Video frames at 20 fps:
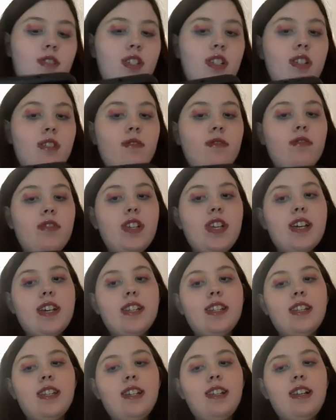Don't forget
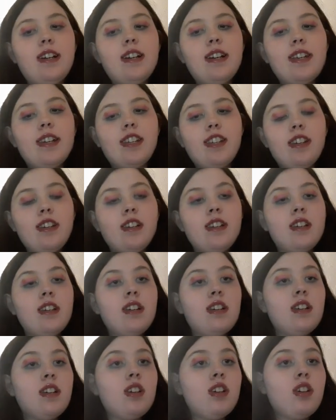to like,
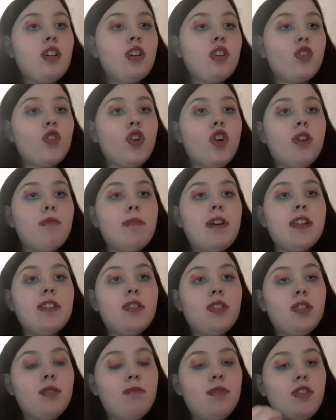comment,
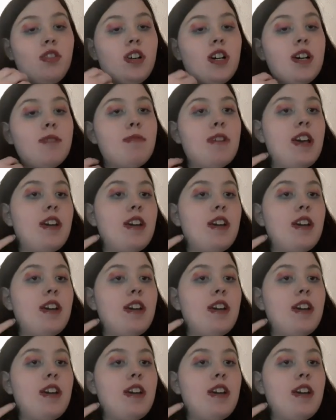subscribe.